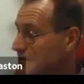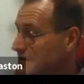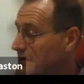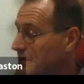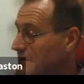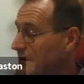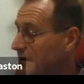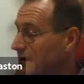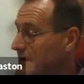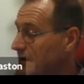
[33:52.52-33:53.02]
to
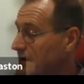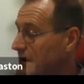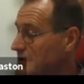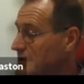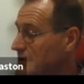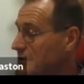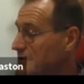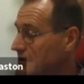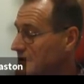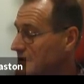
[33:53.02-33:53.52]

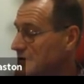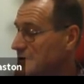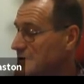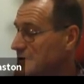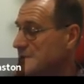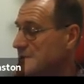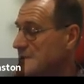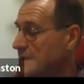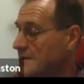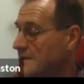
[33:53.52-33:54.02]
that which
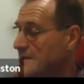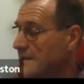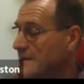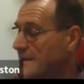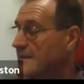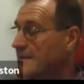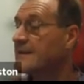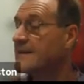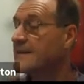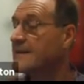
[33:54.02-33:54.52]
nurtures
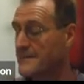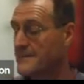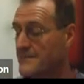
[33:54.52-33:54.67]
the earth.